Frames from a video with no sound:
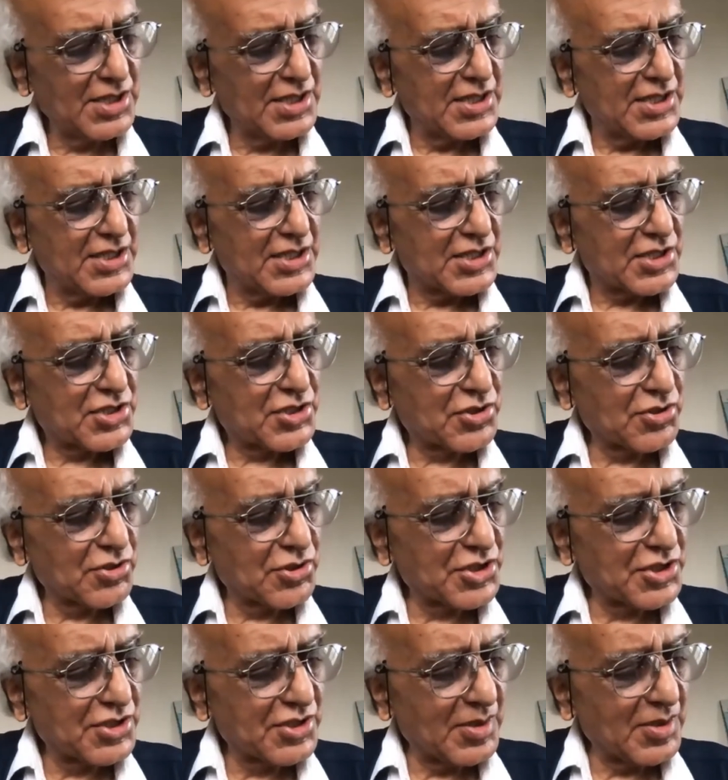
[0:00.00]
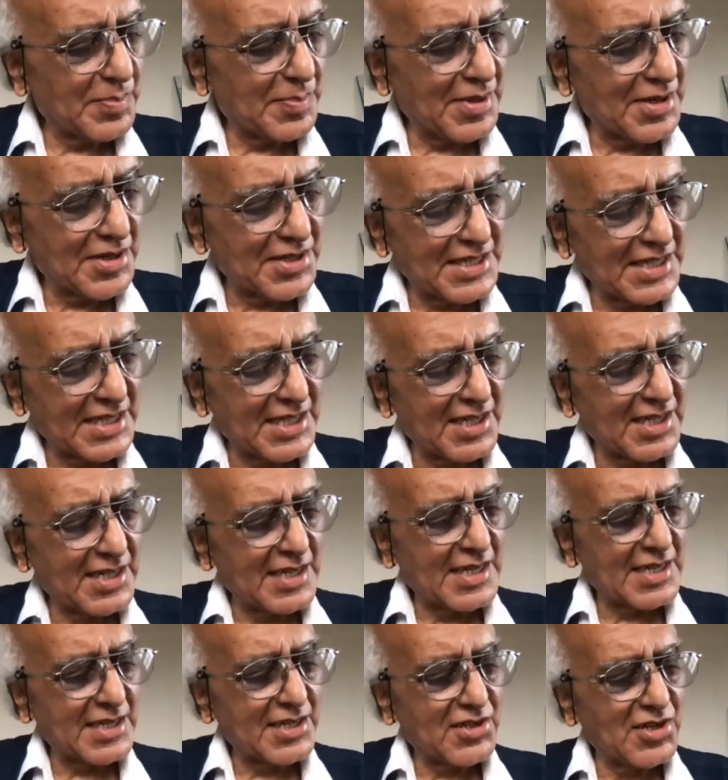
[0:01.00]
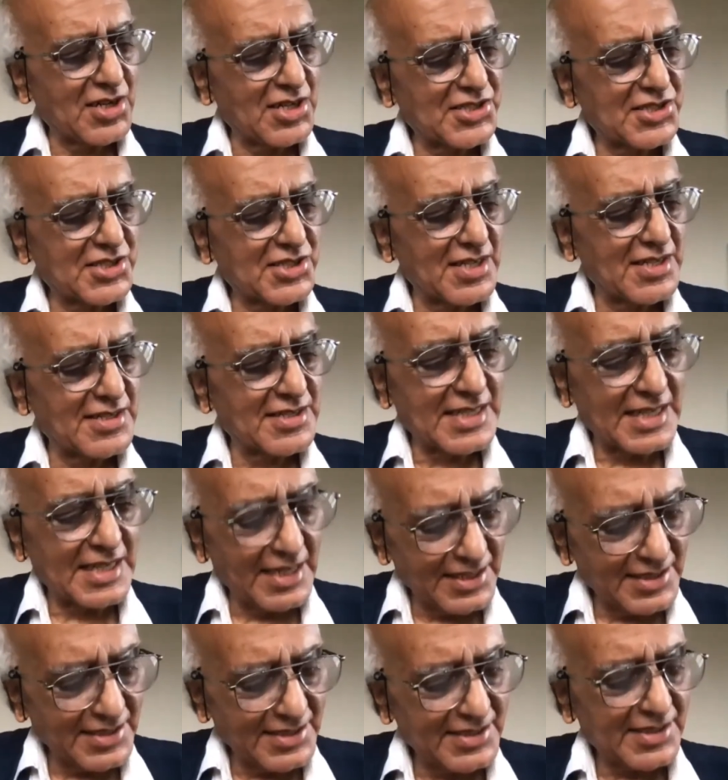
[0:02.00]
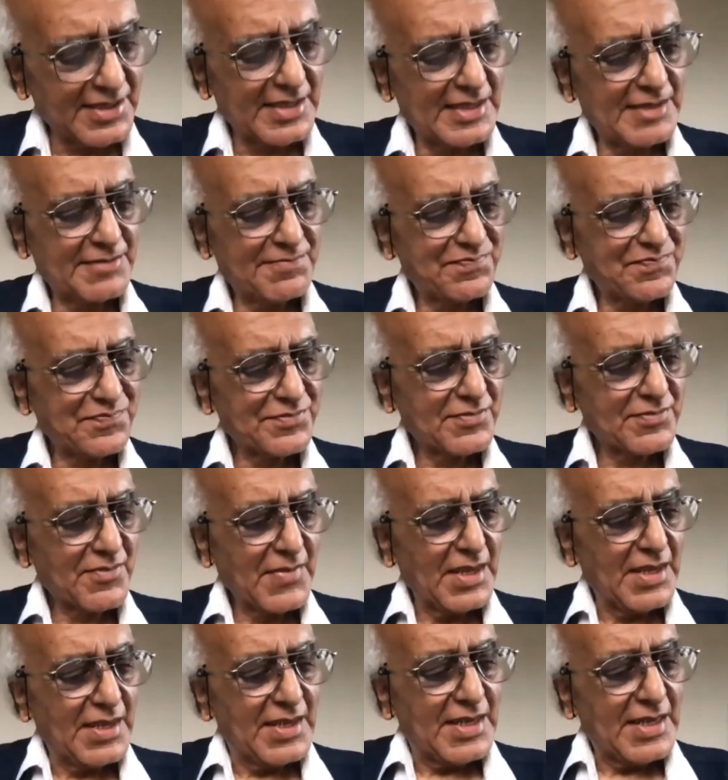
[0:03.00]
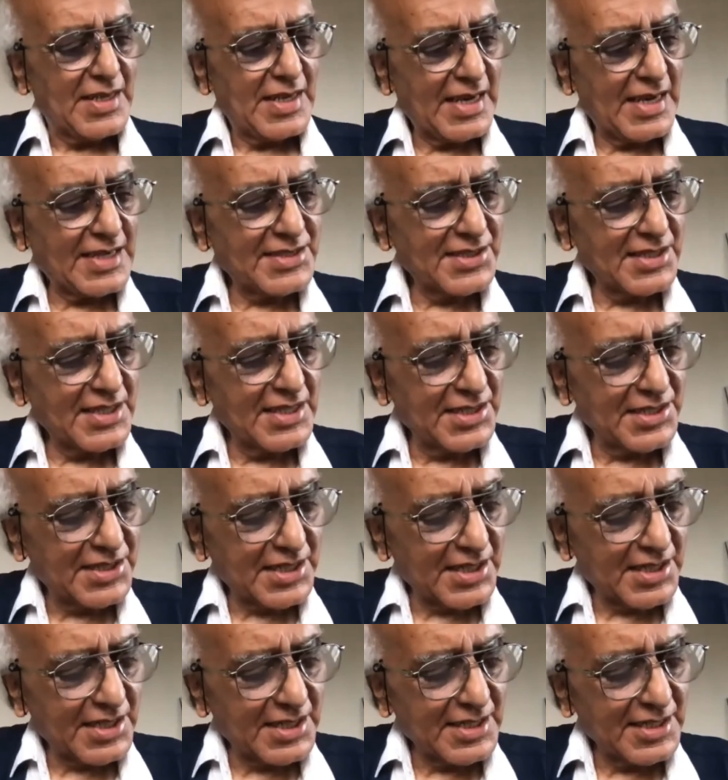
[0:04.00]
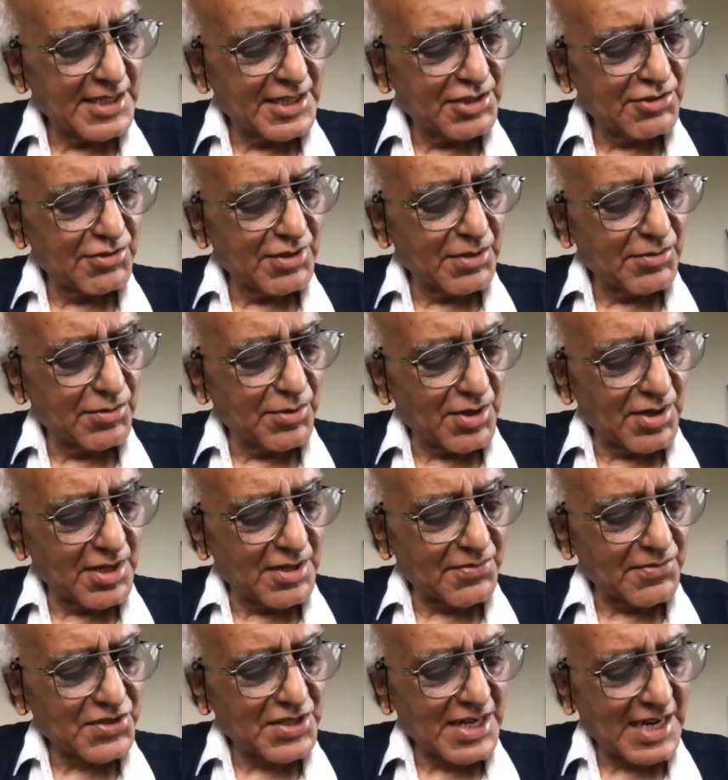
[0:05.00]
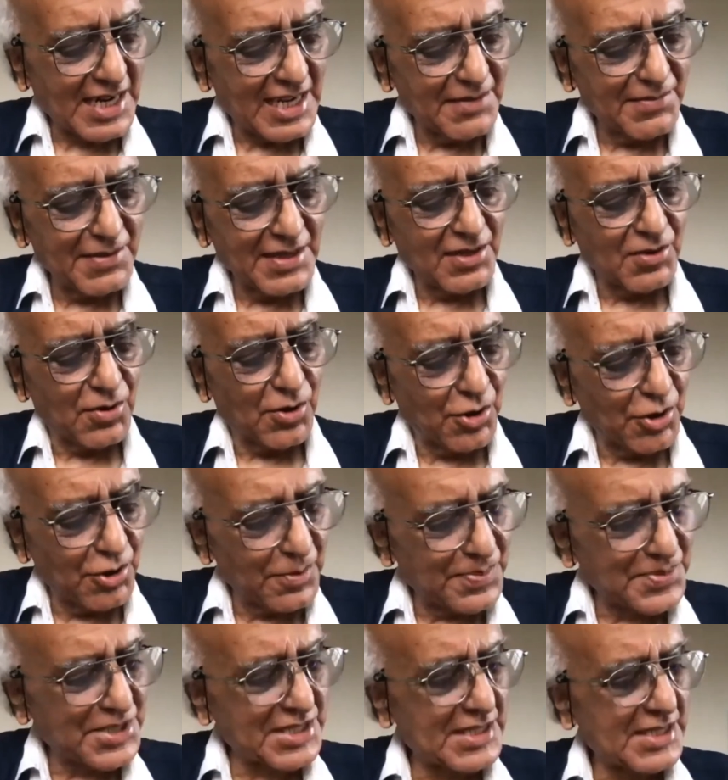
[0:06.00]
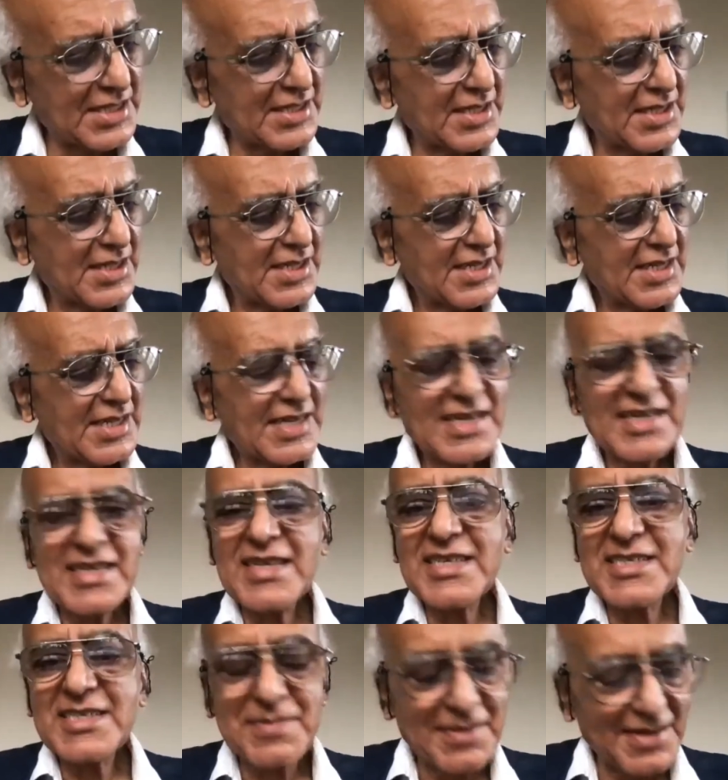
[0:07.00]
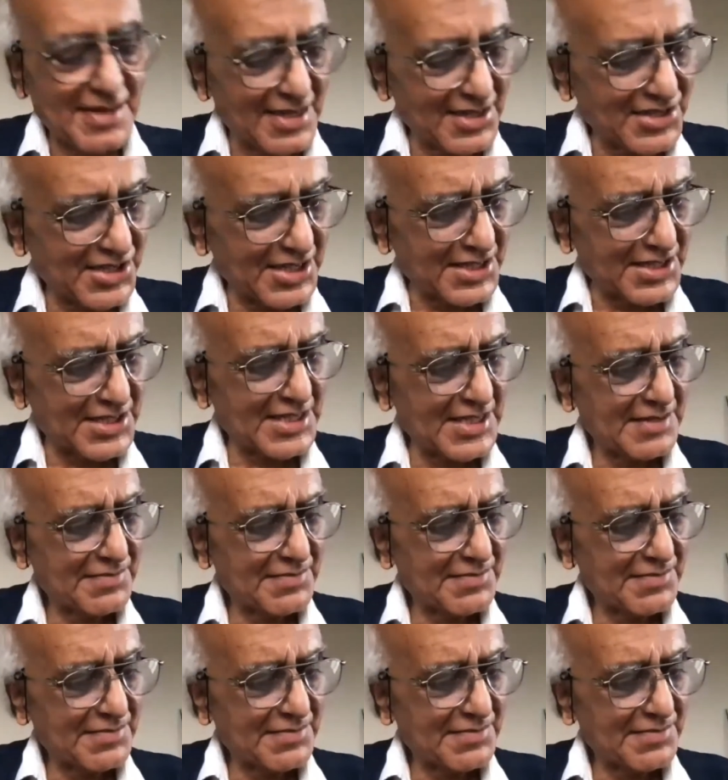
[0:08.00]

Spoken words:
socio-political and cultural change, has entered into a world of thriving hopes and aspirations.